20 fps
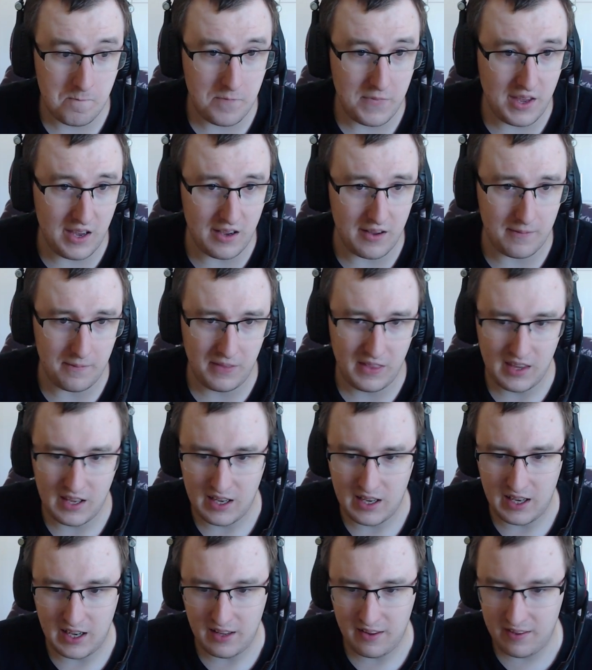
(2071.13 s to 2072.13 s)
yeah,
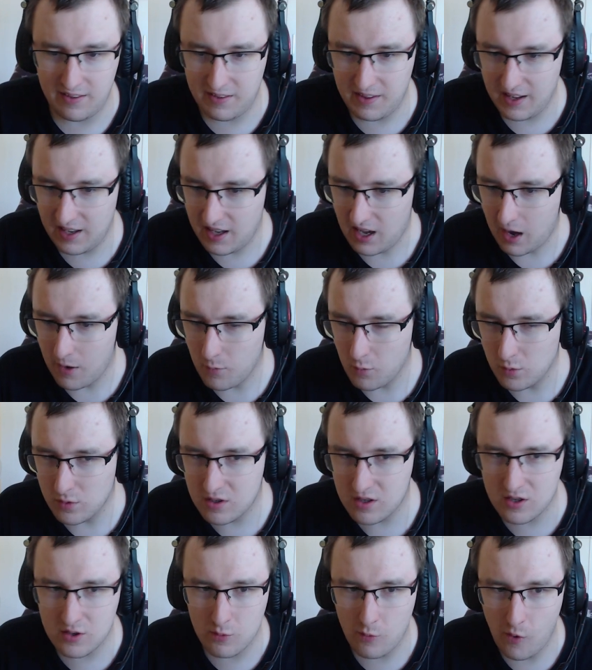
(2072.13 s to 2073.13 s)
I think I will
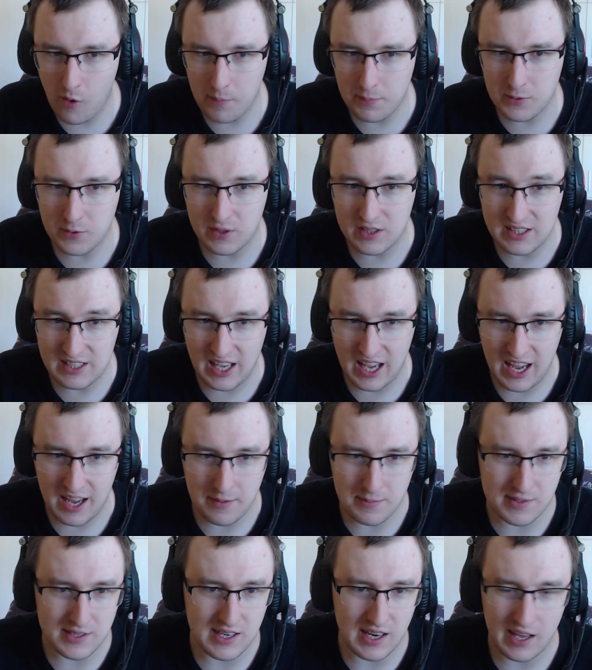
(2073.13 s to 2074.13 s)
swap to
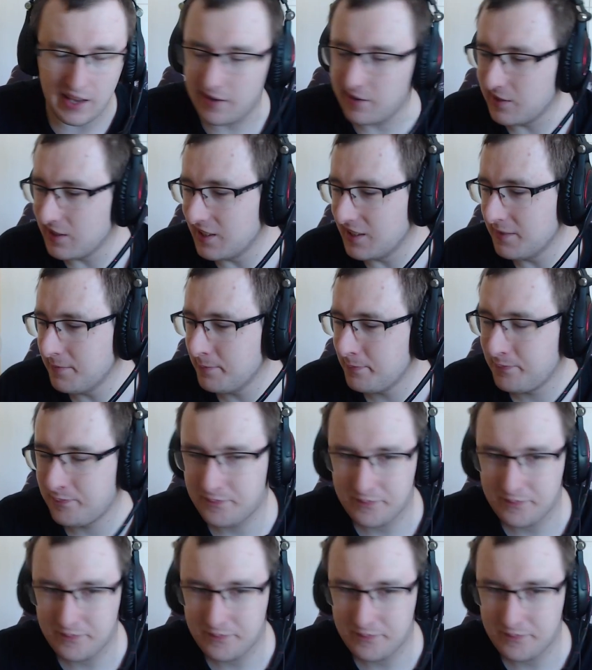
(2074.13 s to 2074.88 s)
games now then,